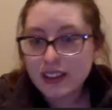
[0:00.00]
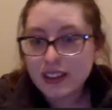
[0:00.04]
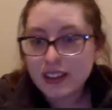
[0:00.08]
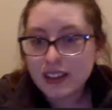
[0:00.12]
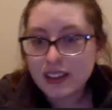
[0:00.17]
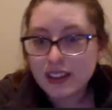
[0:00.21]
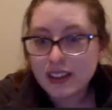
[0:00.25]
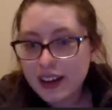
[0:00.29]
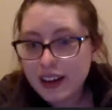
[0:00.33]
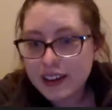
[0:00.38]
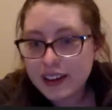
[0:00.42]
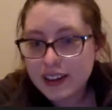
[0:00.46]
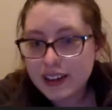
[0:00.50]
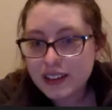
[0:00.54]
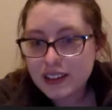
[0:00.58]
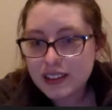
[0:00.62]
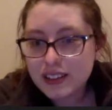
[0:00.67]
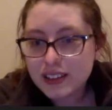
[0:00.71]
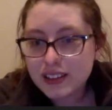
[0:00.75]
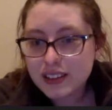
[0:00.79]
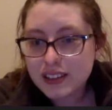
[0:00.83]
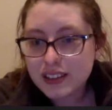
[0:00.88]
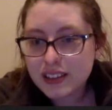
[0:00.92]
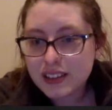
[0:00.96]
Hi, nice
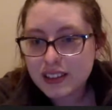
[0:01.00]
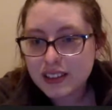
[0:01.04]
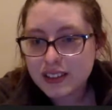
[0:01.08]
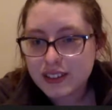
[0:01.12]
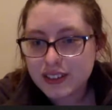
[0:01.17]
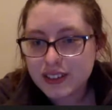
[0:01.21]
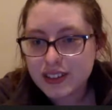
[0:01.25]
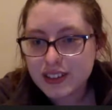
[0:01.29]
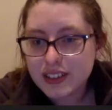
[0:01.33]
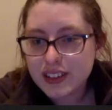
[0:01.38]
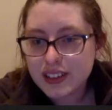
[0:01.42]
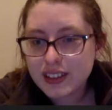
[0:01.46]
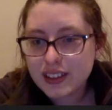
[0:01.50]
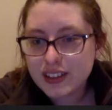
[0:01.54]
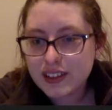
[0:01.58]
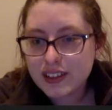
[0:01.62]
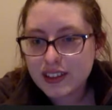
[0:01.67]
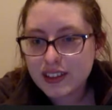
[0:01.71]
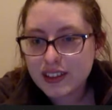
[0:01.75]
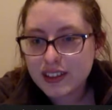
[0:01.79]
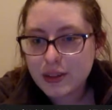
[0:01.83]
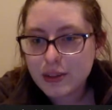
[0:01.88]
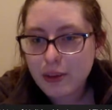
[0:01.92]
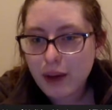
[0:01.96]
to see you. Isn't
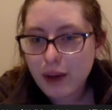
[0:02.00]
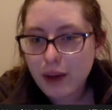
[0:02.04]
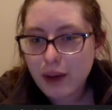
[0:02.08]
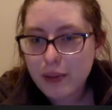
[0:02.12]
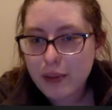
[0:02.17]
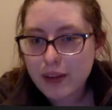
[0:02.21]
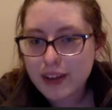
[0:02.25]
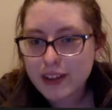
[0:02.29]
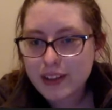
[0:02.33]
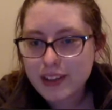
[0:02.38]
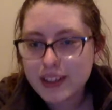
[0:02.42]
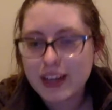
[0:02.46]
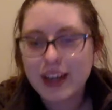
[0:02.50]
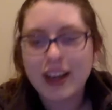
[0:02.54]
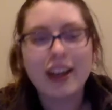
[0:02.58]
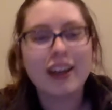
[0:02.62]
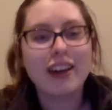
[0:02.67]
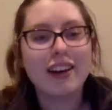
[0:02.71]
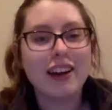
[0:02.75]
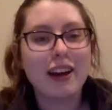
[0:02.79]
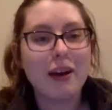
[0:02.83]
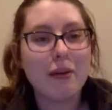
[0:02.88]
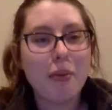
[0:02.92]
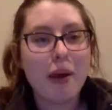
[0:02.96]
YouTube humming tonight?
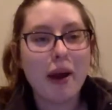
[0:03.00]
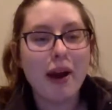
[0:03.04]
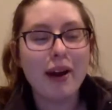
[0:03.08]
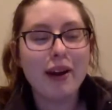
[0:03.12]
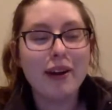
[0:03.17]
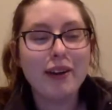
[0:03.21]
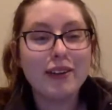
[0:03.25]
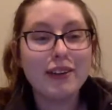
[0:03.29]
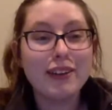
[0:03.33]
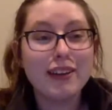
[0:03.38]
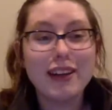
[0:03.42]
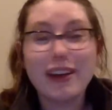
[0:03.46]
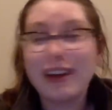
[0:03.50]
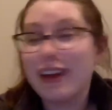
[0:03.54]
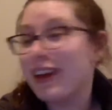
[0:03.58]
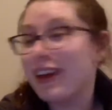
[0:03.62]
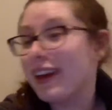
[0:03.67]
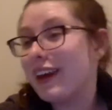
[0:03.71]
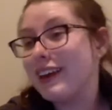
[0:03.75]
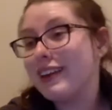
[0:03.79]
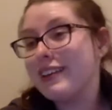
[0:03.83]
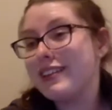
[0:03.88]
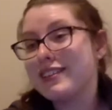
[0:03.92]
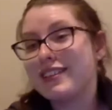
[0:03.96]
Apparently it
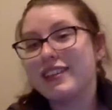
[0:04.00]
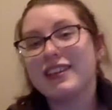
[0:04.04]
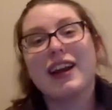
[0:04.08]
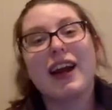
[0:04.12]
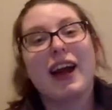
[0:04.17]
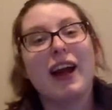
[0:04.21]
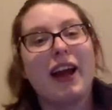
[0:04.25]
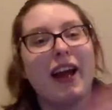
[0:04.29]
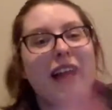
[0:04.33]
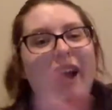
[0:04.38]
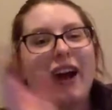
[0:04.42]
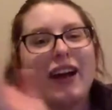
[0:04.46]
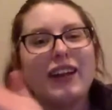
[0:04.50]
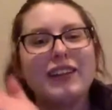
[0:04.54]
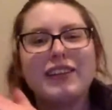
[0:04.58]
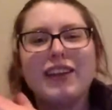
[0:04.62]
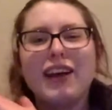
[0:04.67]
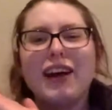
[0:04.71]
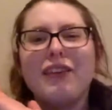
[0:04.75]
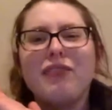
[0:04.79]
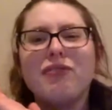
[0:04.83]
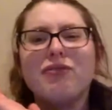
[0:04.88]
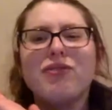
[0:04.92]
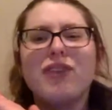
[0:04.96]
is tonight. I thought
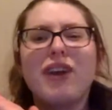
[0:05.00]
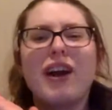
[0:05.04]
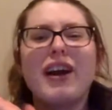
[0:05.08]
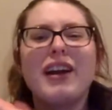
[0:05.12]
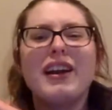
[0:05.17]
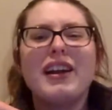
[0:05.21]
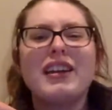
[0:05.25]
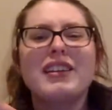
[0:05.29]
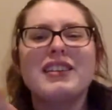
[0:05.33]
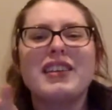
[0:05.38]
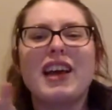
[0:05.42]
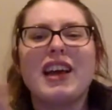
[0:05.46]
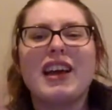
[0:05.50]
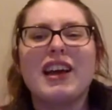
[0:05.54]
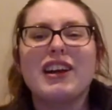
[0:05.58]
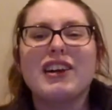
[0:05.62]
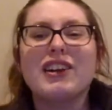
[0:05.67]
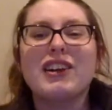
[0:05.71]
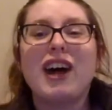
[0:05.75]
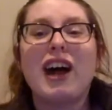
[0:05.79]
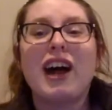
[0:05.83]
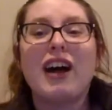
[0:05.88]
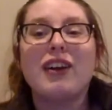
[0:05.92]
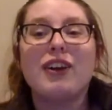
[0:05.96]
Friday 10
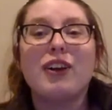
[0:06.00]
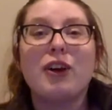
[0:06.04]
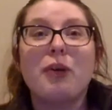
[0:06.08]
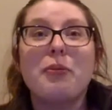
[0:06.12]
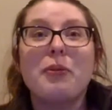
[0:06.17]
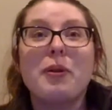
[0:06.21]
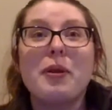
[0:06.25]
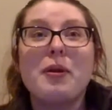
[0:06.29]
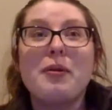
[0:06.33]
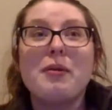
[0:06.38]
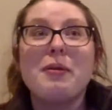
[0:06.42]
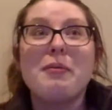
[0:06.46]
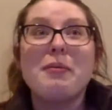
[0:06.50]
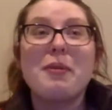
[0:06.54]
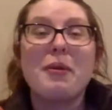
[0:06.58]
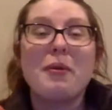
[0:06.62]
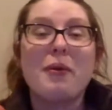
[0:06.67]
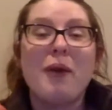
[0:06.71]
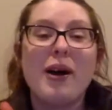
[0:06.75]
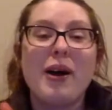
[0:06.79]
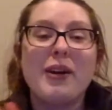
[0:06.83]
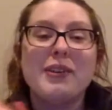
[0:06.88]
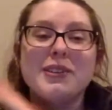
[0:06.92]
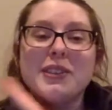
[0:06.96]
o'clock nobody would be
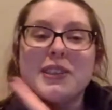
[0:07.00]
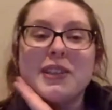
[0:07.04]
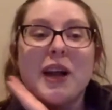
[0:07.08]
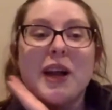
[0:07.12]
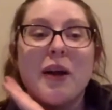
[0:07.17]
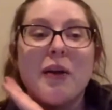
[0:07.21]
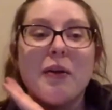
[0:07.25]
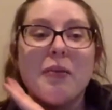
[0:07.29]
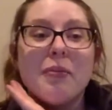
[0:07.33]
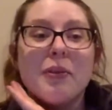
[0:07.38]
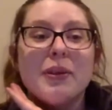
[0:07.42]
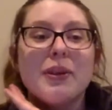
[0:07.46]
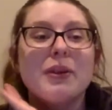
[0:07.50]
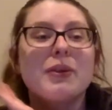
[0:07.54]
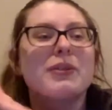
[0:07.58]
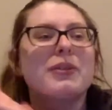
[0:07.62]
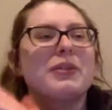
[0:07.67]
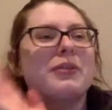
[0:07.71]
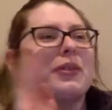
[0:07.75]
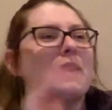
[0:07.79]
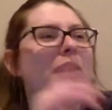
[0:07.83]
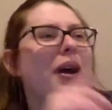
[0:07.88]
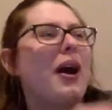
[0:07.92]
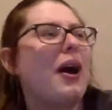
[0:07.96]
watching and I would be the only
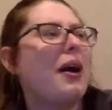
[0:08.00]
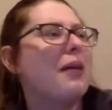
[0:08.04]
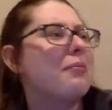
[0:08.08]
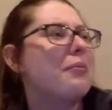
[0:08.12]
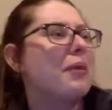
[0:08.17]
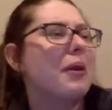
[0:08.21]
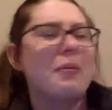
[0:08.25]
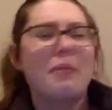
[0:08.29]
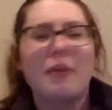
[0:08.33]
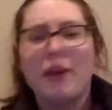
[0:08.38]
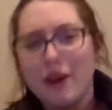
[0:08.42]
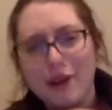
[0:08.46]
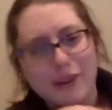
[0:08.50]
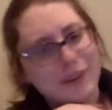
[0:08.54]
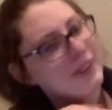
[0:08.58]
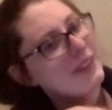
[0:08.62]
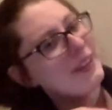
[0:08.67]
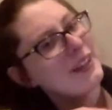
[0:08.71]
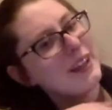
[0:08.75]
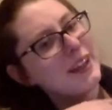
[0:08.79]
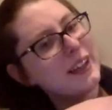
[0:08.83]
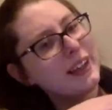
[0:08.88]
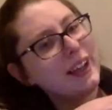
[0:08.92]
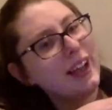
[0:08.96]
one on, but
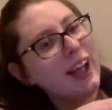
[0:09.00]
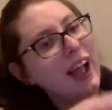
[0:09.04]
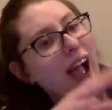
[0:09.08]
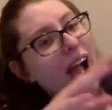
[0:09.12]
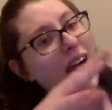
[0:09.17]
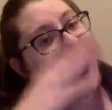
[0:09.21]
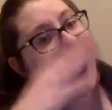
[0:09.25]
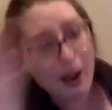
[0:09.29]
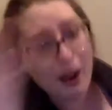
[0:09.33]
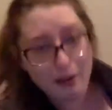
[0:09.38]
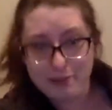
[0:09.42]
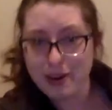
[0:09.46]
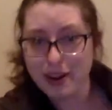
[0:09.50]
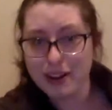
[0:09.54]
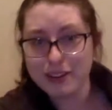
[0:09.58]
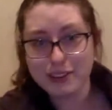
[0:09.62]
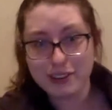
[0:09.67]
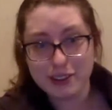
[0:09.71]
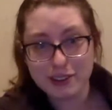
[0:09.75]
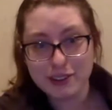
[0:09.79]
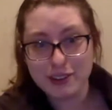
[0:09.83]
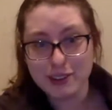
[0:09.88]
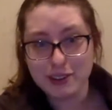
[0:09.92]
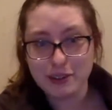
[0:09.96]
apparently I'm not the
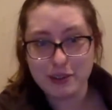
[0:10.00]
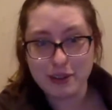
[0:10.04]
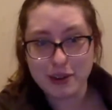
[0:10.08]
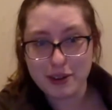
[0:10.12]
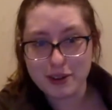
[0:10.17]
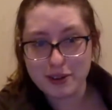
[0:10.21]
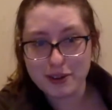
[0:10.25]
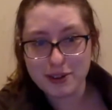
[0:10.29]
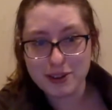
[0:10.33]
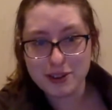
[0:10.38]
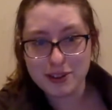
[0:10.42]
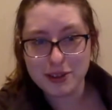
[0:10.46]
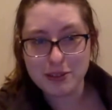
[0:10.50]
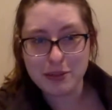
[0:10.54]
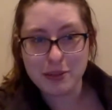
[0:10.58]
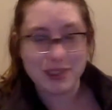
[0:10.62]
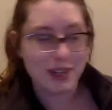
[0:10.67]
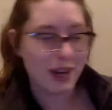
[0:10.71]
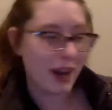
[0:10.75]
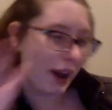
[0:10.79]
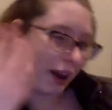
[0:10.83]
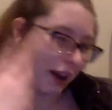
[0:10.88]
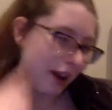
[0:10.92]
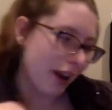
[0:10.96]
only one who's streaming
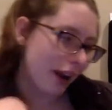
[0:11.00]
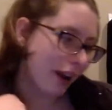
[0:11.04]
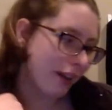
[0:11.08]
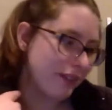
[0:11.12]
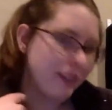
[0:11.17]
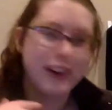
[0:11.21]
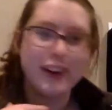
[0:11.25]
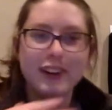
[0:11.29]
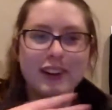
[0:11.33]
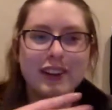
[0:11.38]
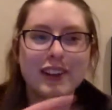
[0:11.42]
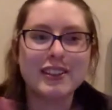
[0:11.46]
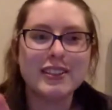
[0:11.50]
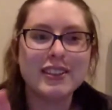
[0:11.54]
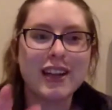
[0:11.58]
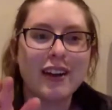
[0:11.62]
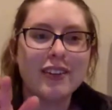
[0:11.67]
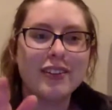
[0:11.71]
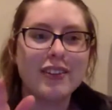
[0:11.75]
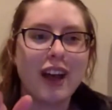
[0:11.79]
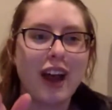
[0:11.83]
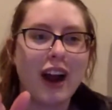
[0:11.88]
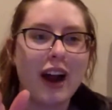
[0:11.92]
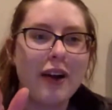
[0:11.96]
tonight, and I figured this
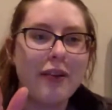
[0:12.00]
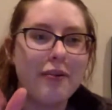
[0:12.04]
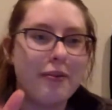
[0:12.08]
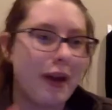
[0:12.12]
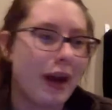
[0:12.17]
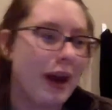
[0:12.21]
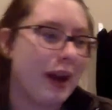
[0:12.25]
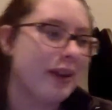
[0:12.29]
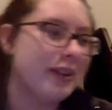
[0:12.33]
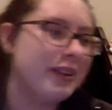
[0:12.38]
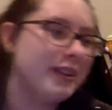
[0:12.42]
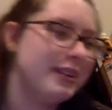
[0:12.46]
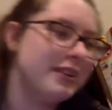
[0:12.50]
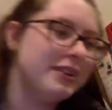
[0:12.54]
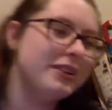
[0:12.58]
out the hard way.